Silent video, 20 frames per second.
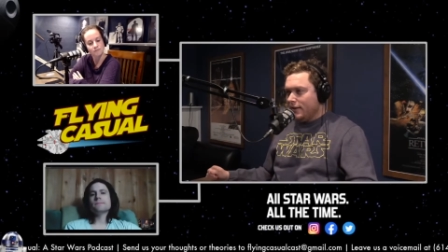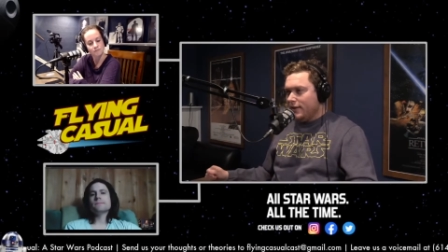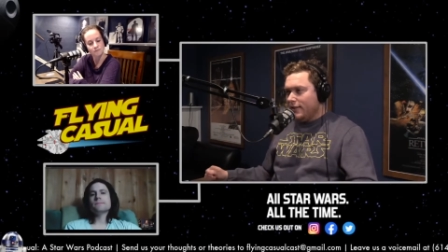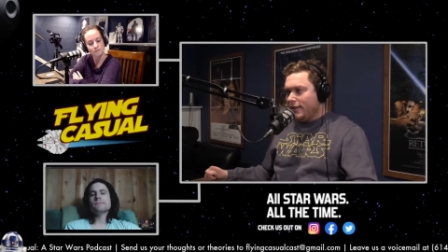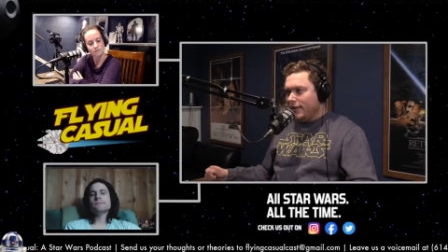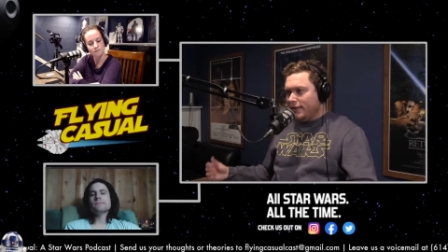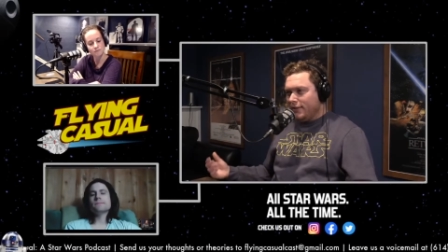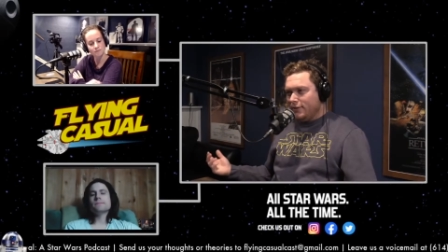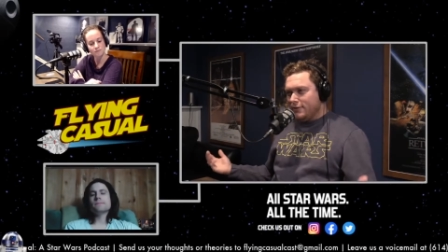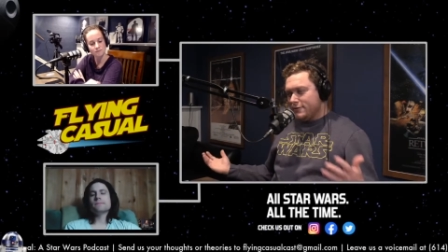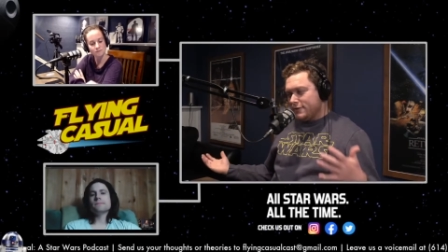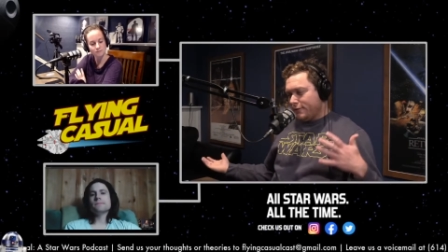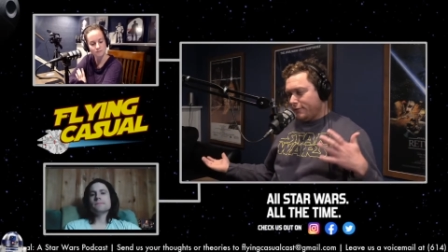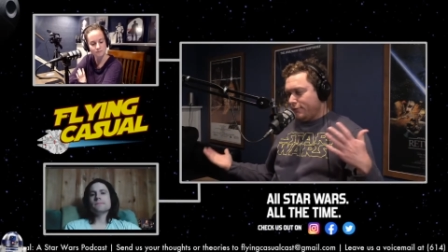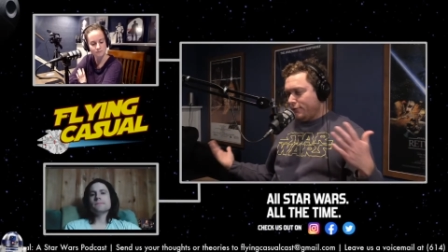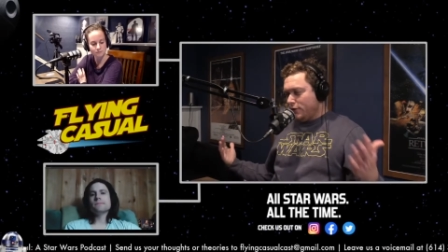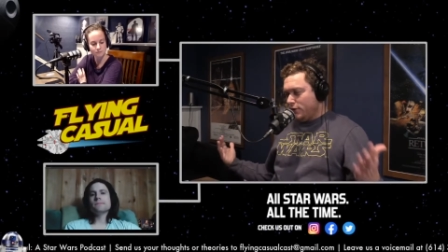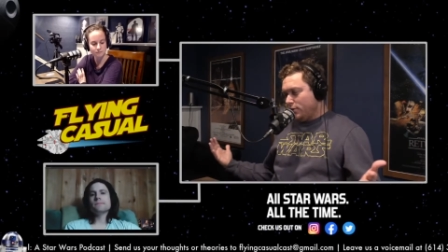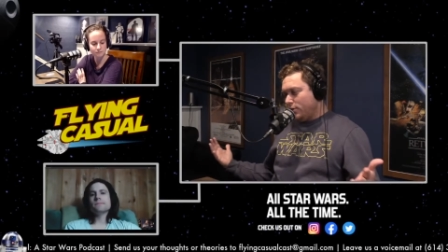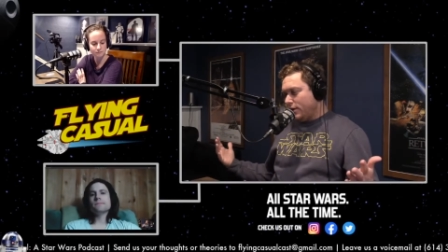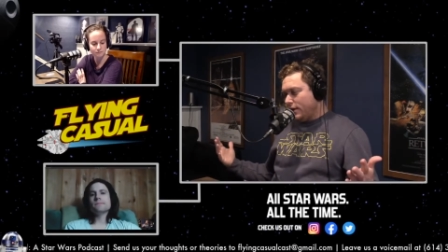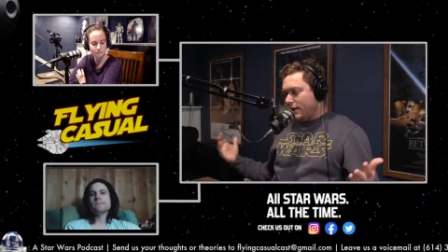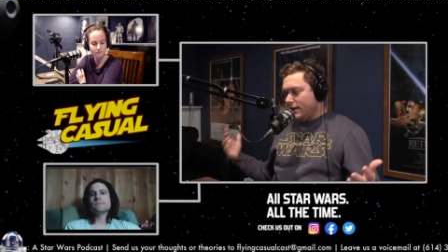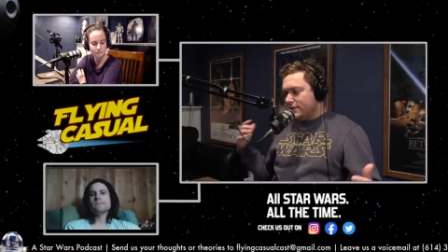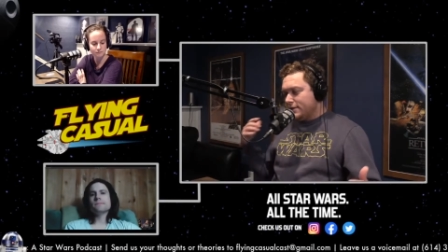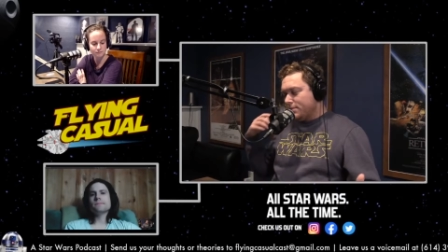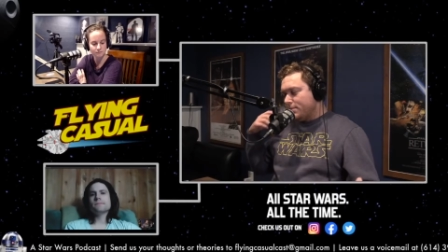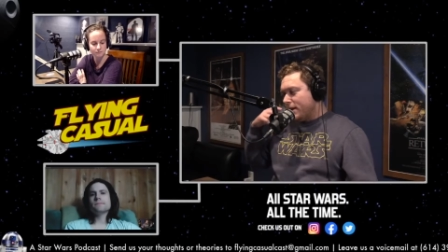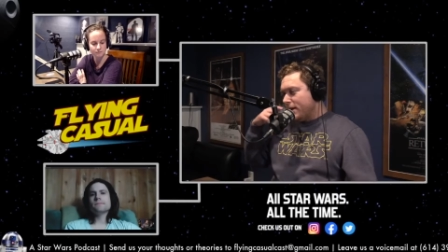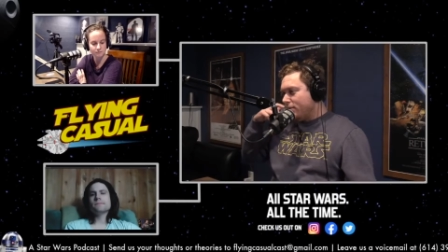Like, there's a few
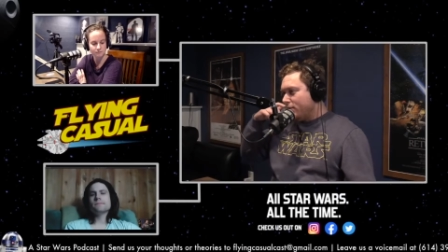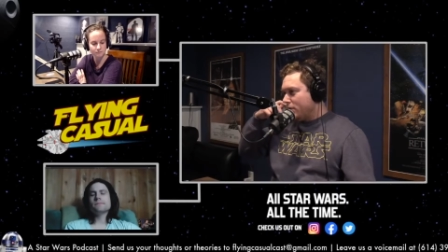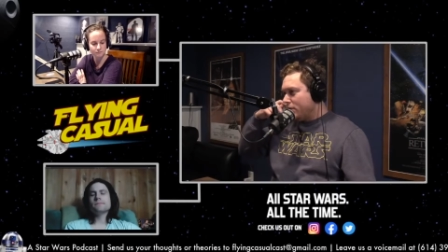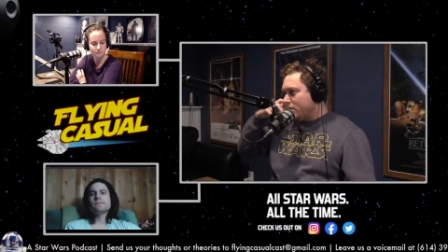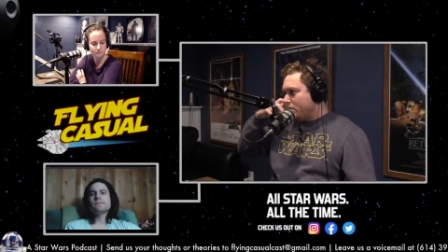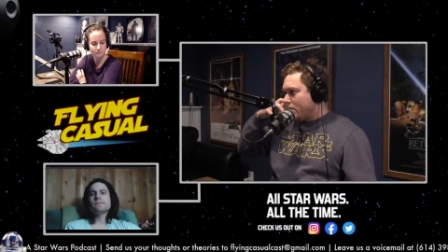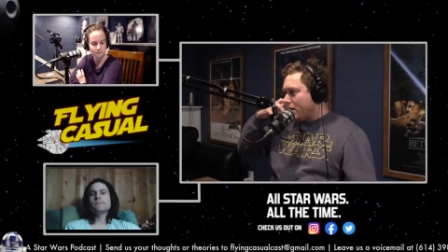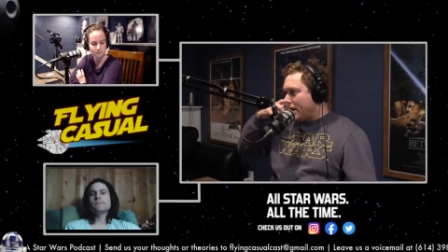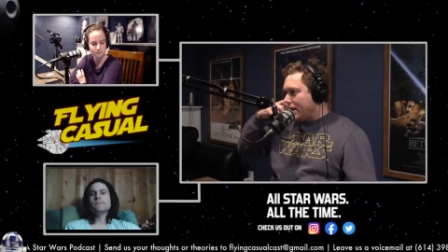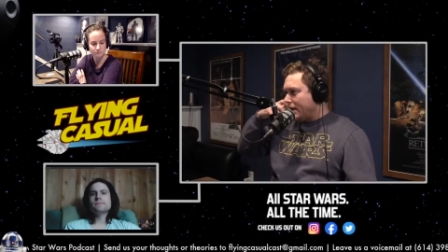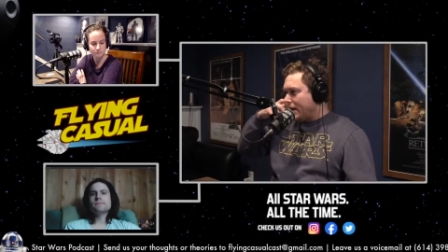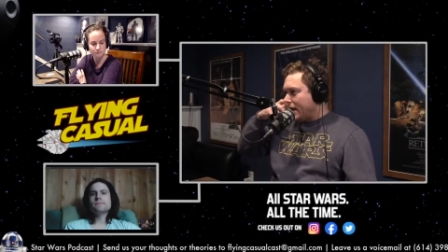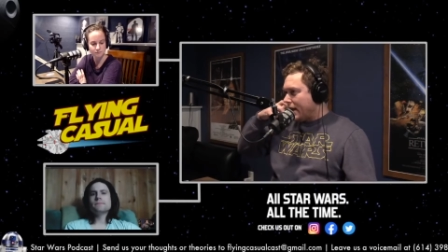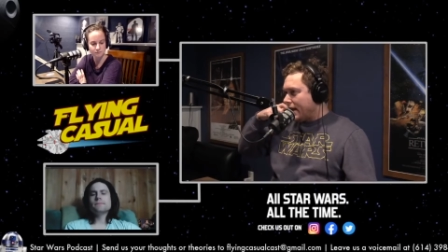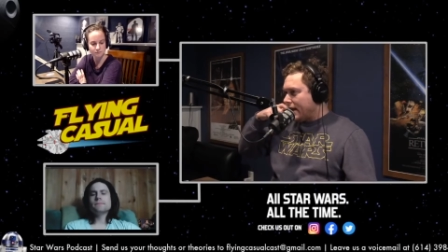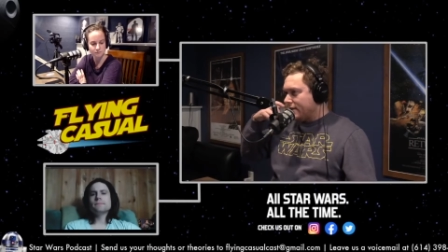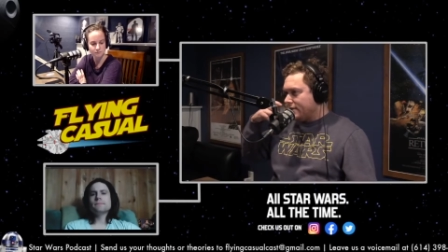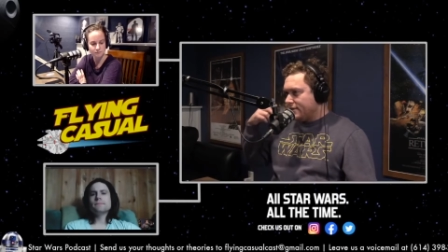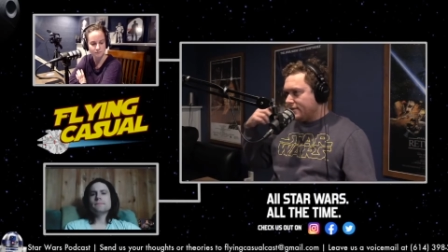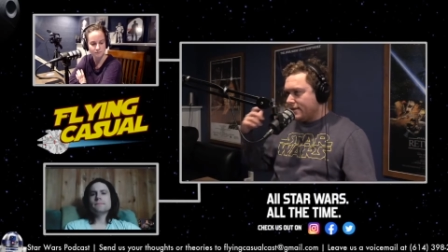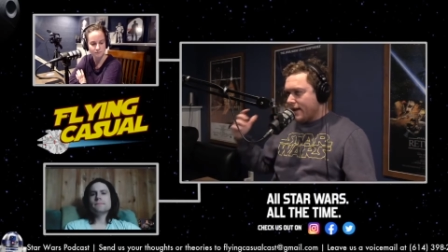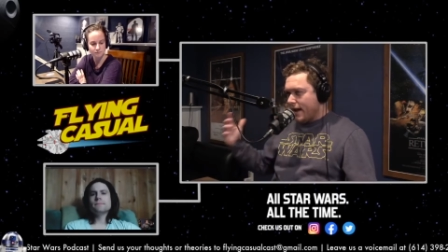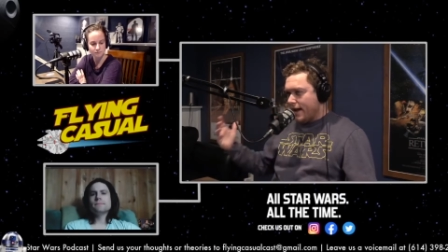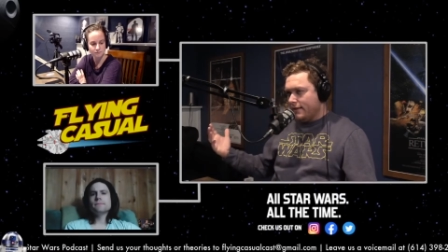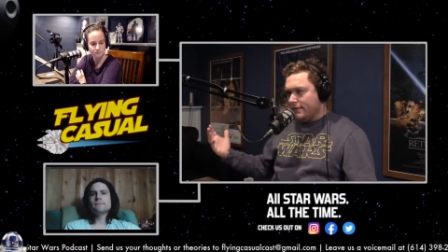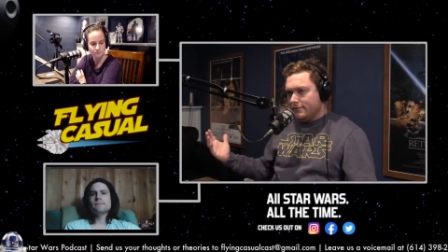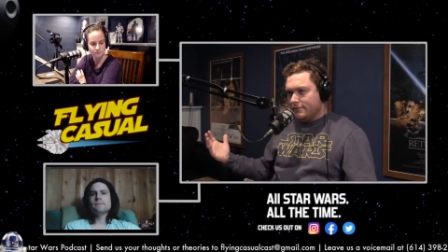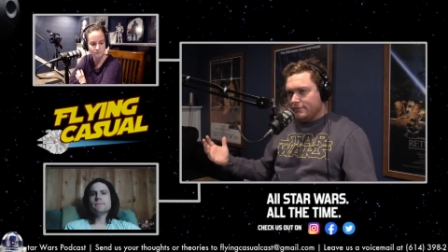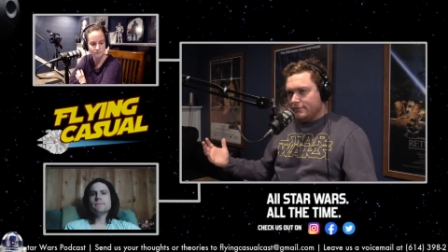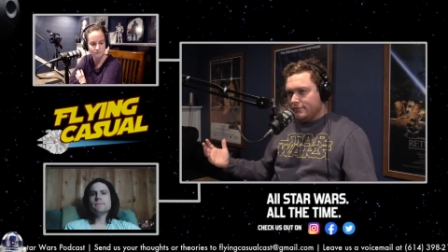things about this podcast that,